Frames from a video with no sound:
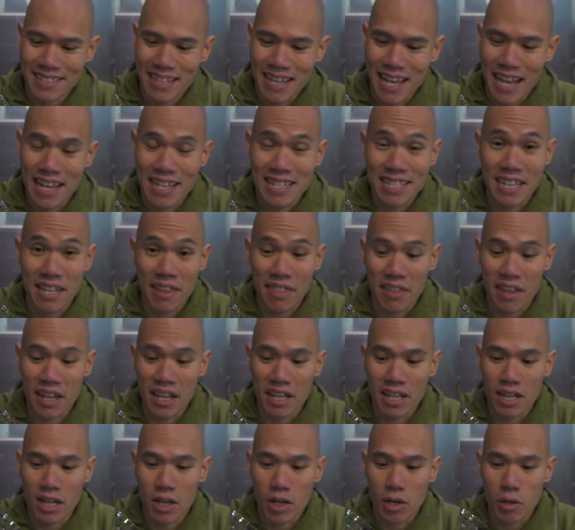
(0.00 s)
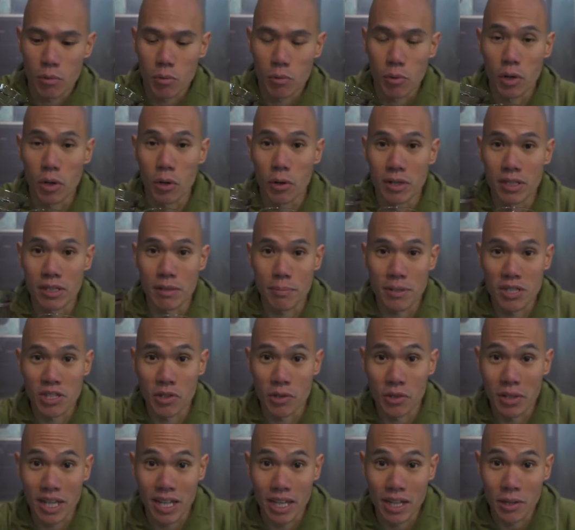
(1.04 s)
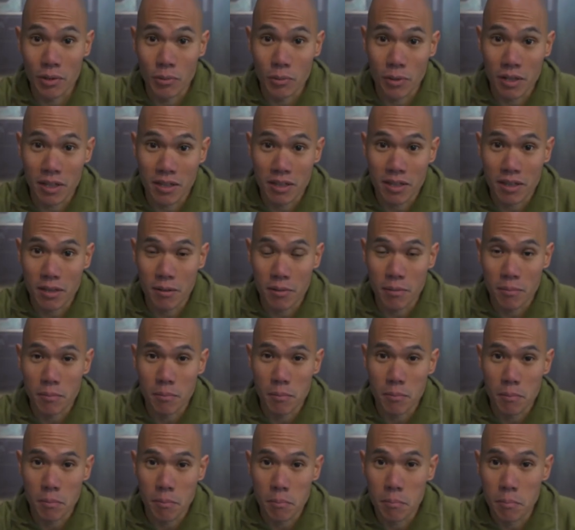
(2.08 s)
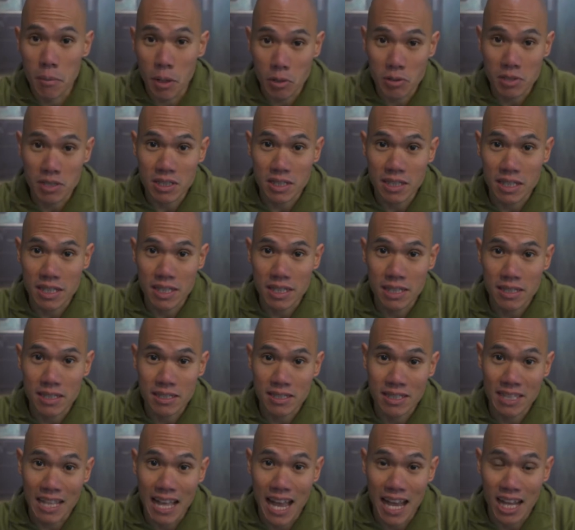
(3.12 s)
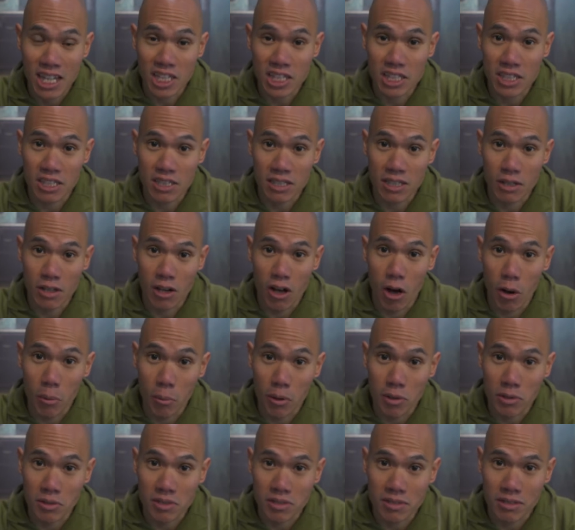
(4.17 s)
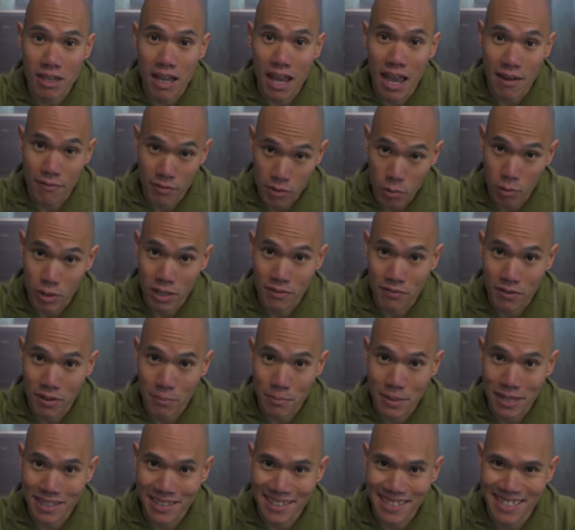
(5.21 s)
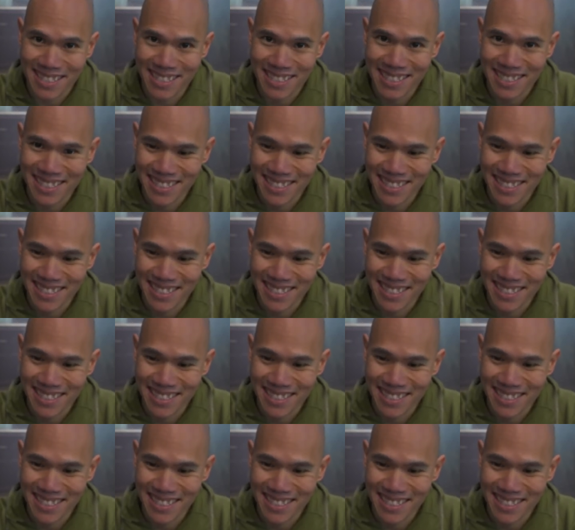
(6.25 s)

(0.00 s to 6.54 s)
As I think we're going to be doing with mostly slash almost every one of our meals.